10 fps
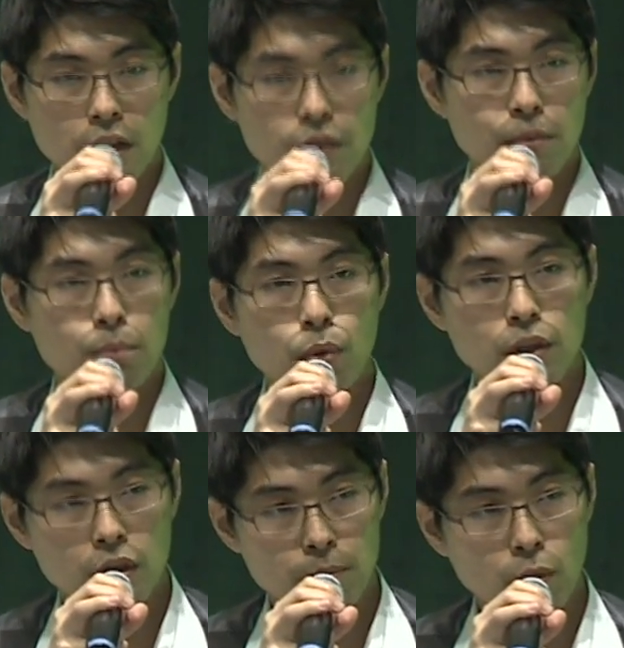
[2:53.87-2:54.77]
from point
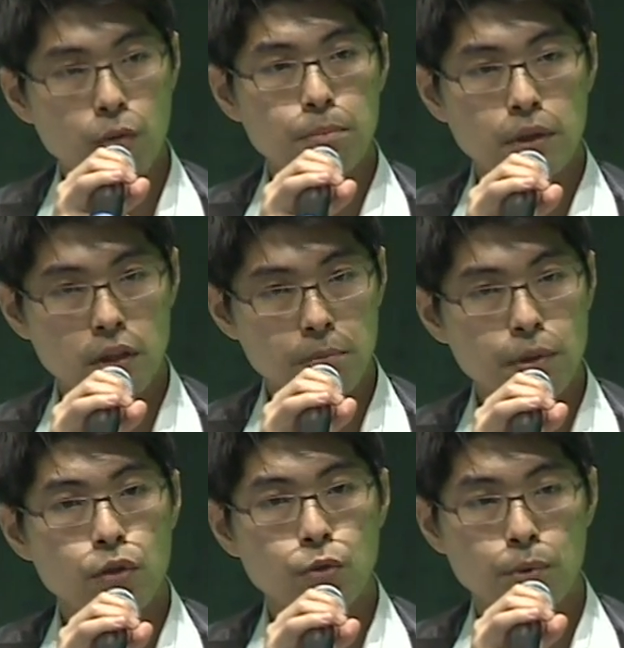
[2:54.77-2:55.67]
A to point B in a
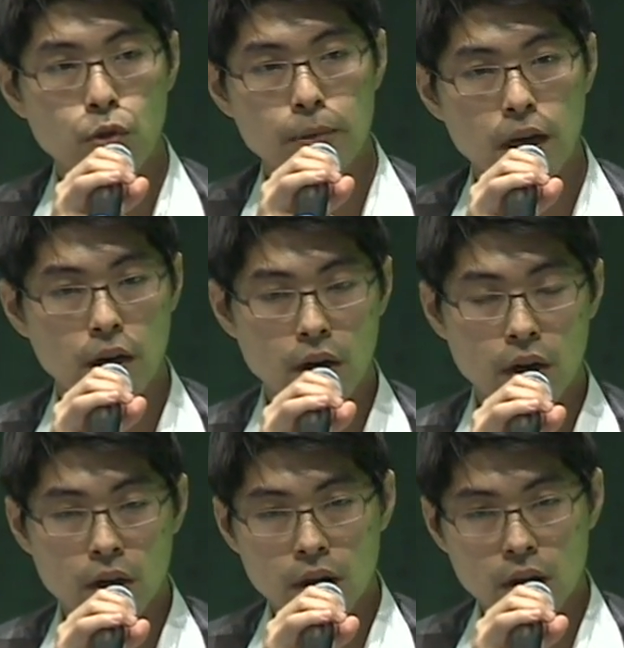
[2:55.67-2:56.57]
peer-to-peer manner.
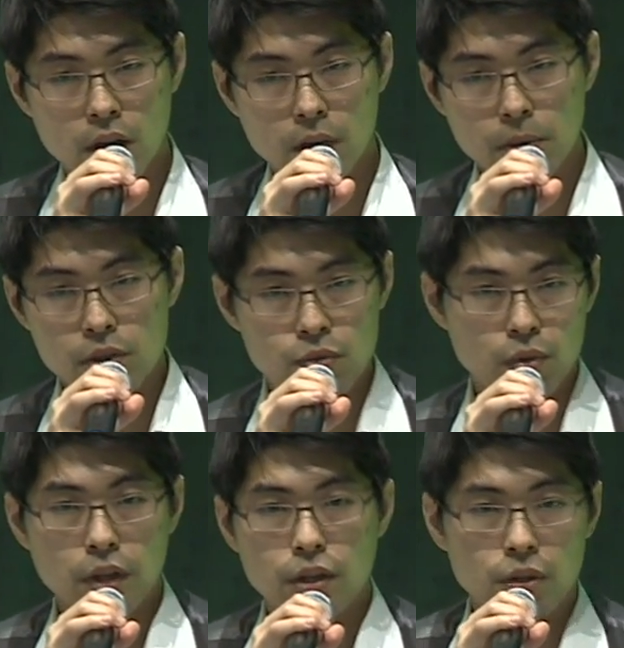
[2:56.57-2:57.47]
It's
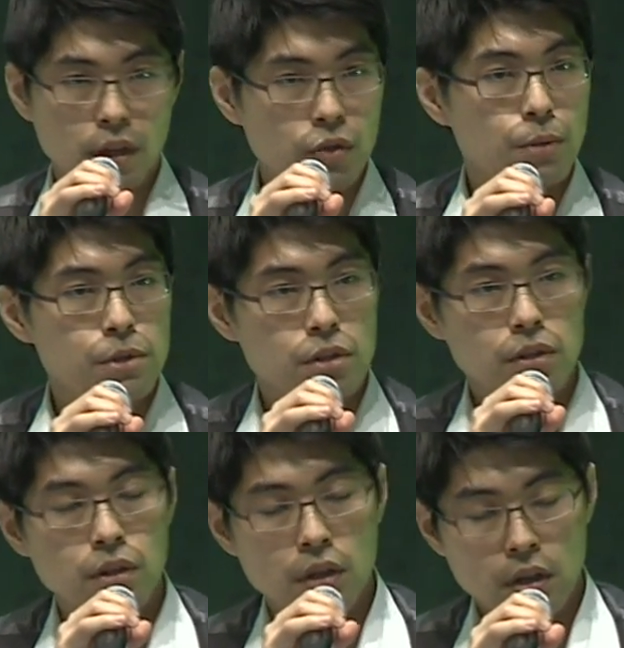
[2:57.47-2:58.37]
related to encryption.